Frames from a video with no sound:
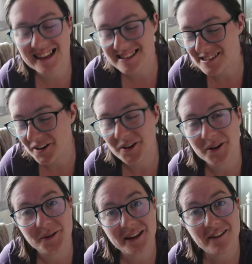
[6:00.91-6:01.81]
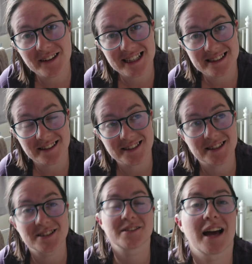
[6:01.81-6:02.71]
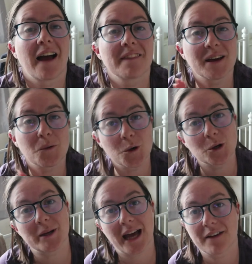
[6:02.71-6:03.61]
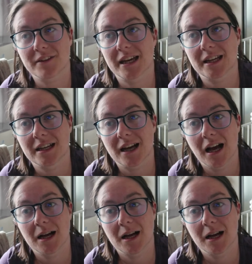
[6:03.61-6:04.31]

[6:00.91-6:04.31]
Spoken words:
So they're really excited to do and they will be having